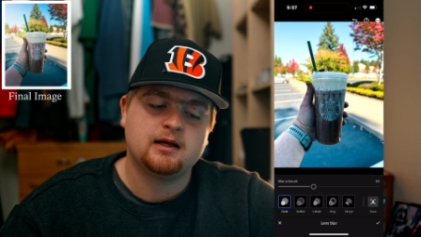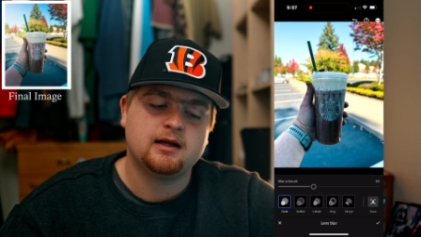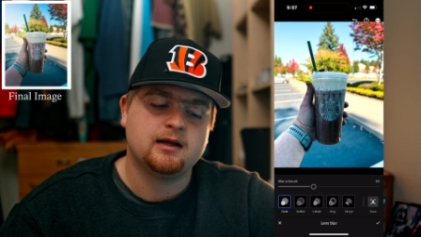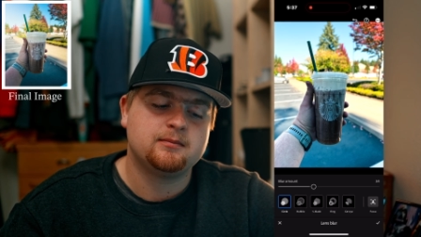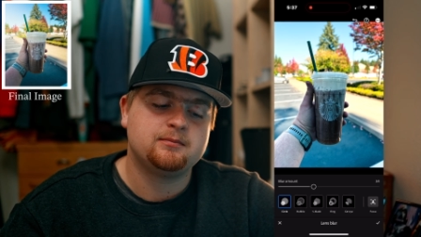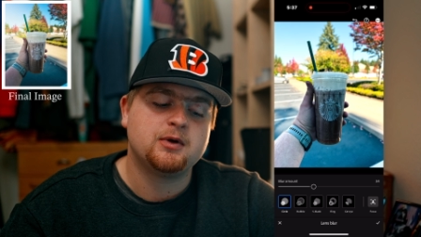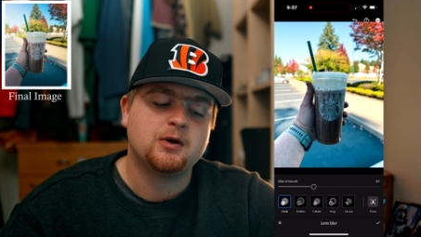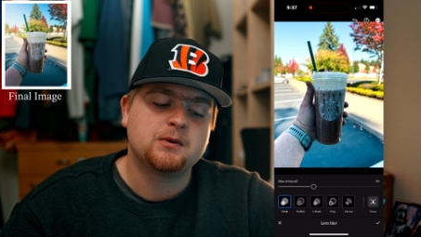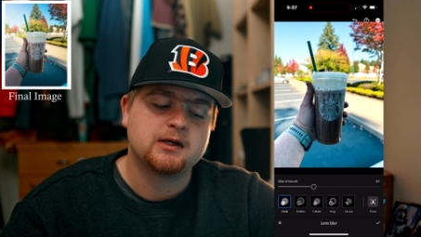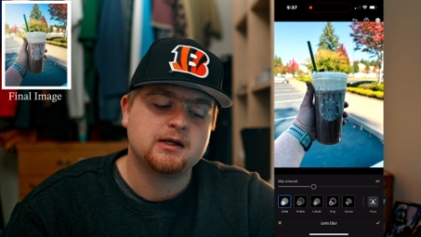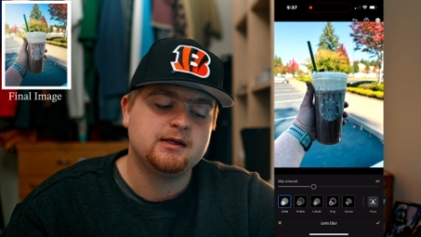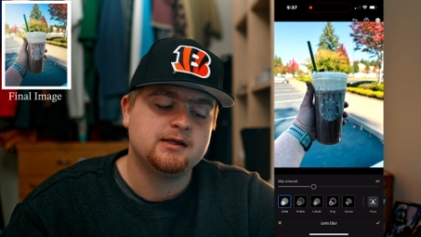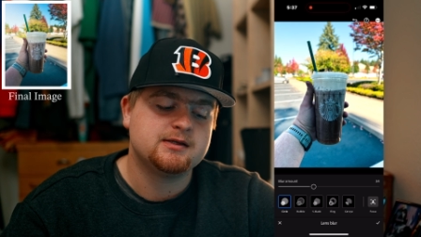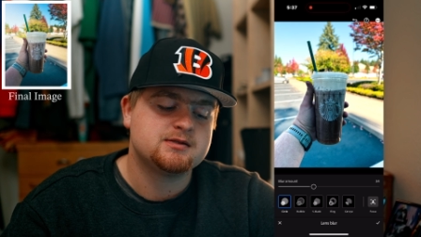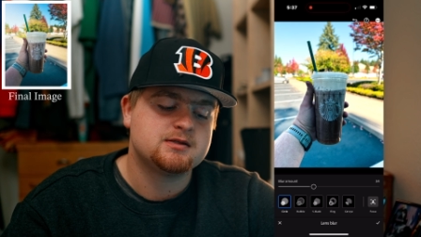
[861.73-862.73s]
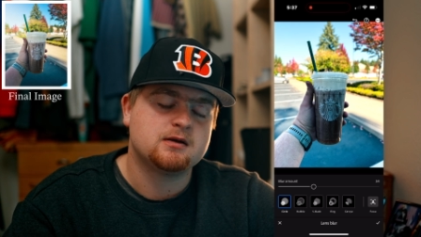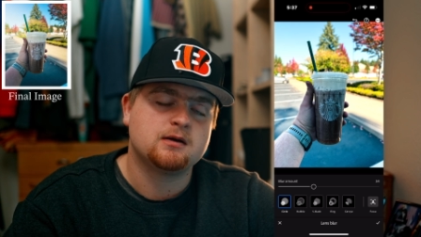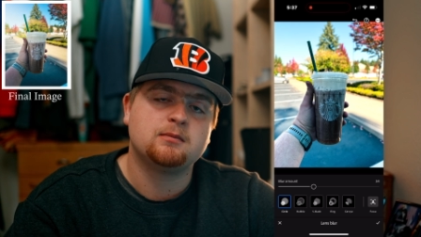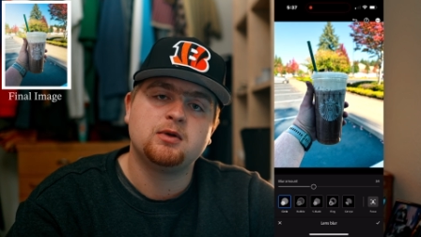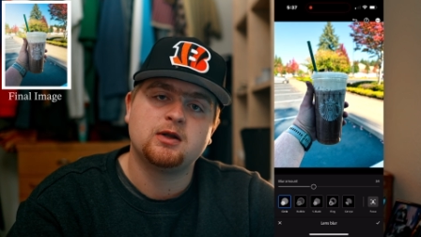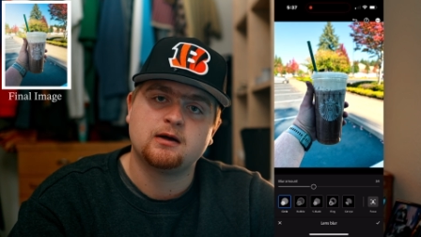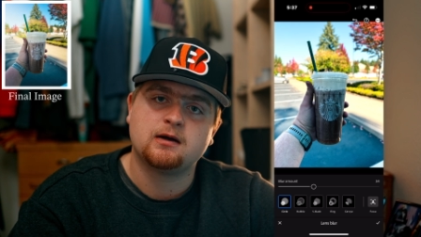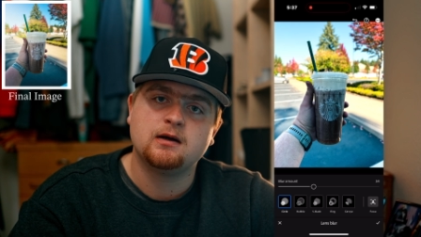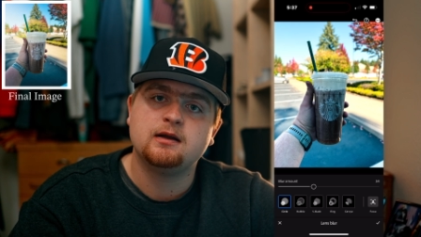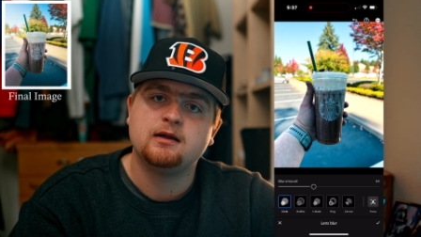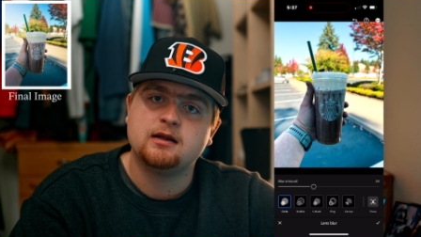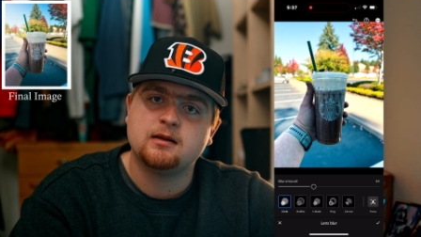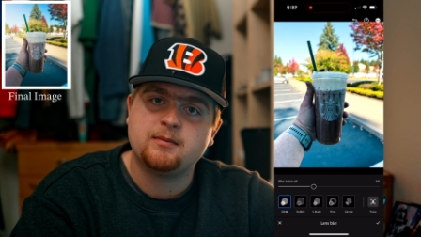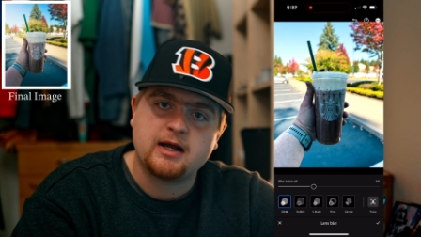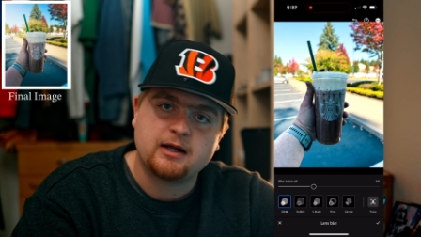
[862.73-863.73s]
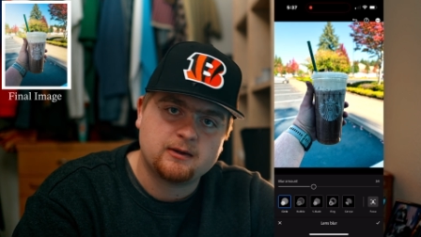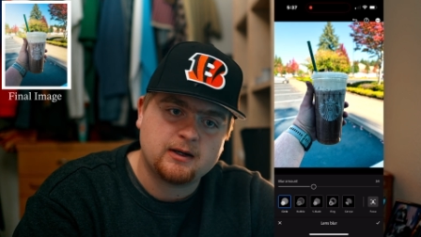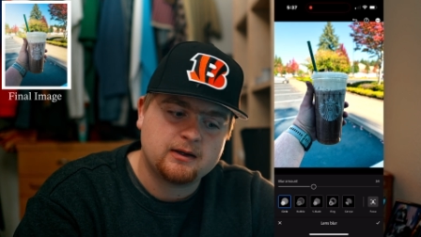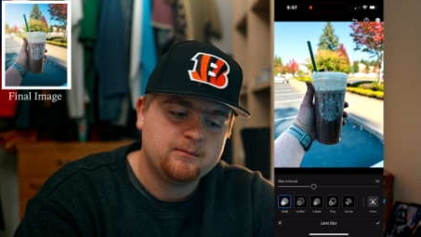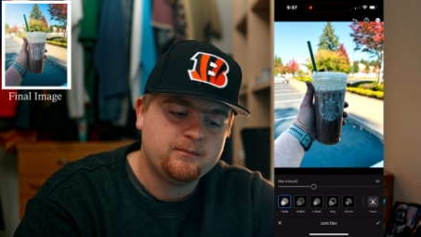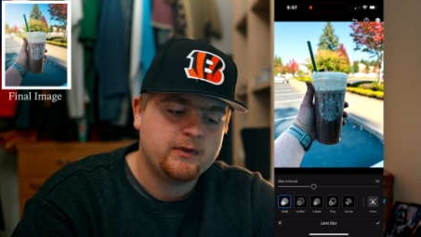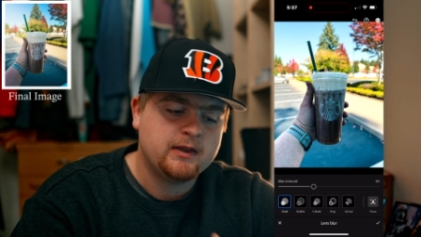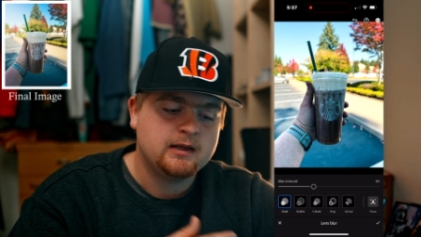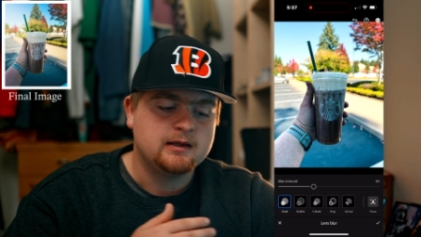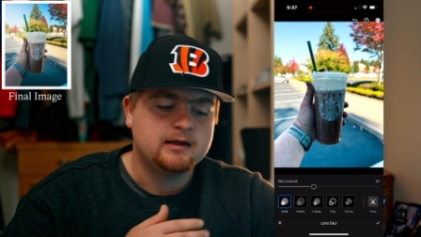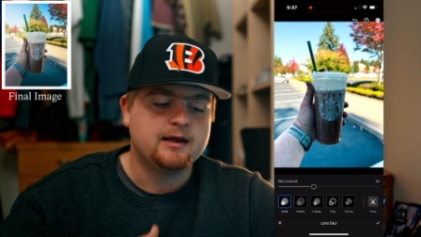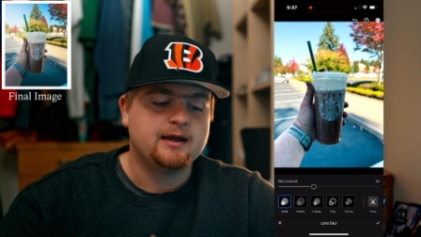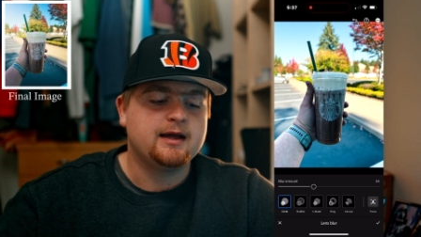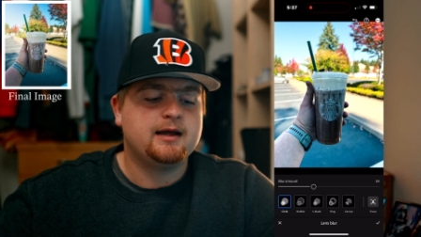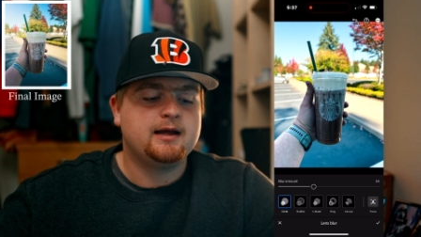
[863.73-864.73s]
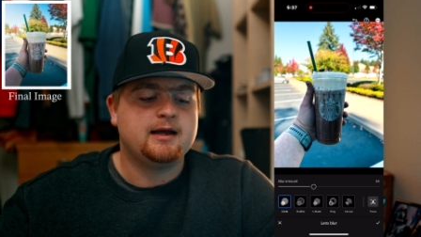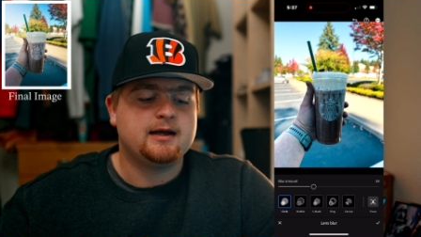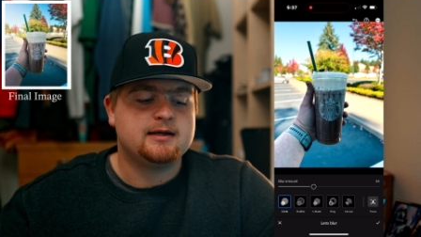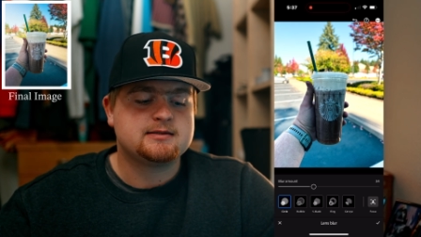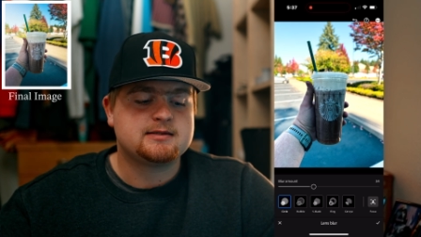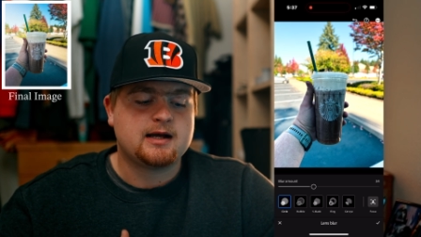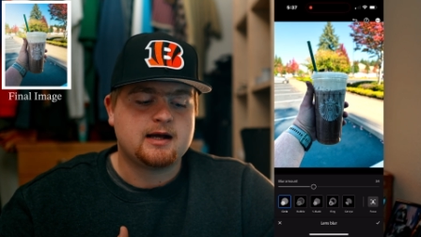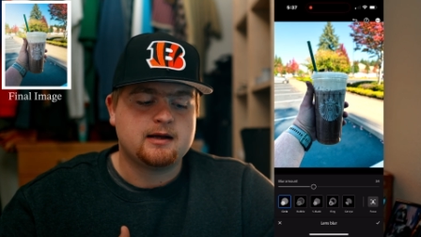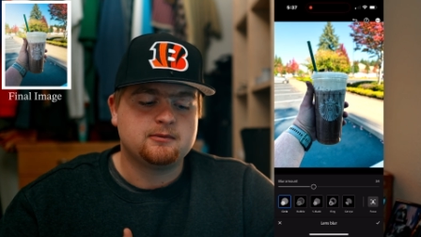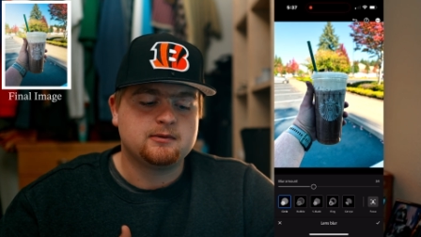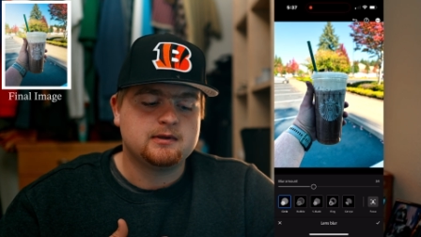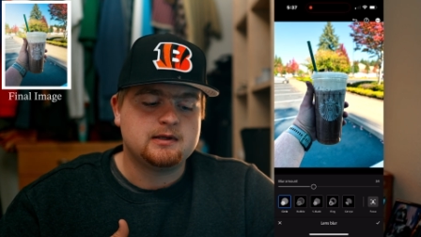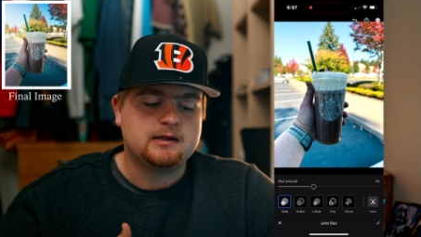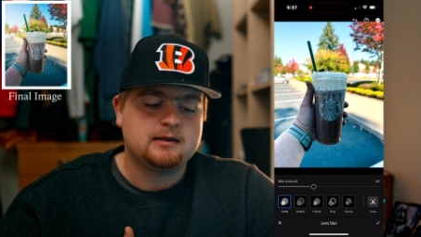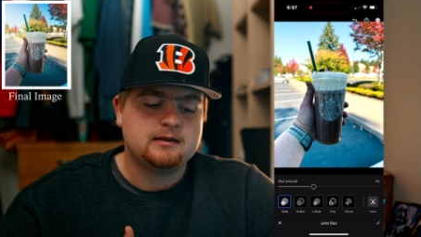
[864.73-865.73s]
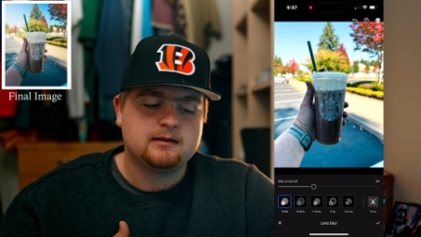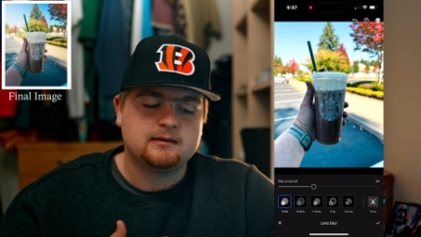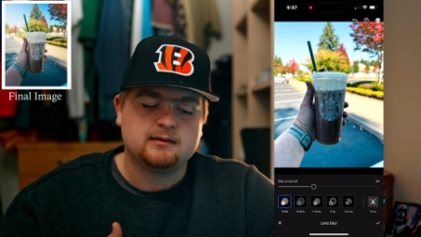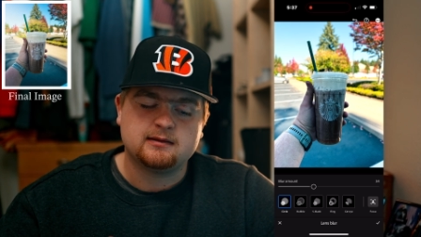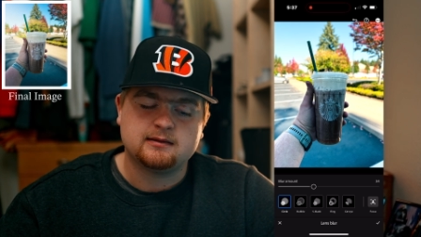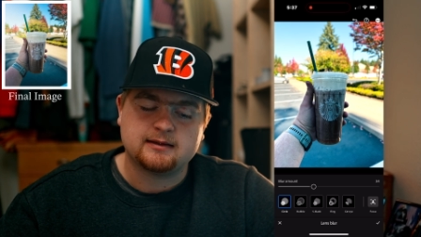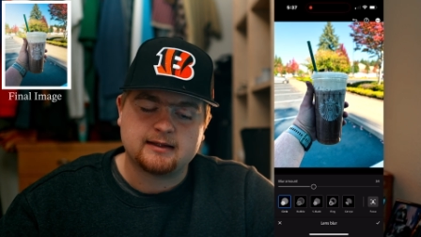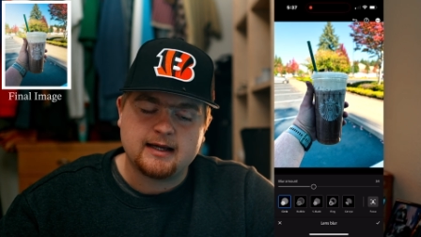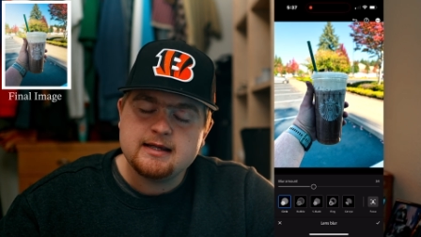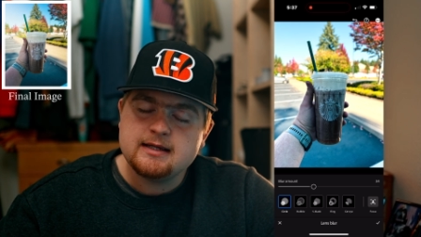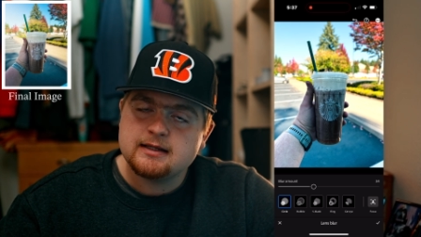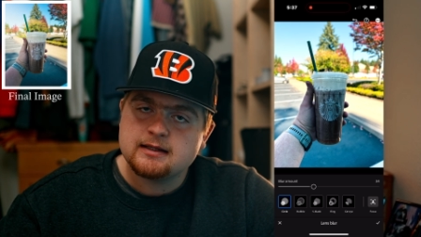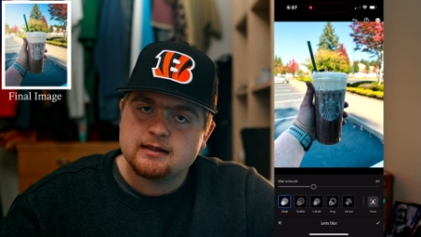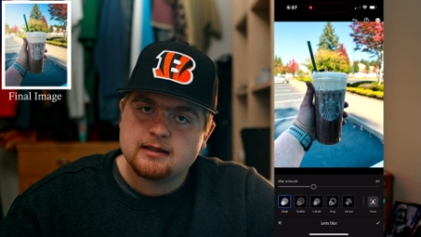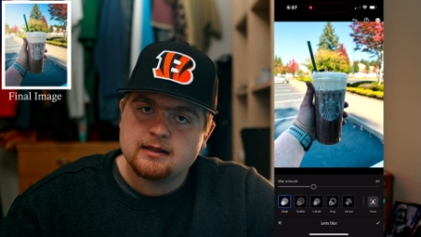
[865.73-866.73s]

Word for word: Uh, bokeh is your blur in the background as I would like.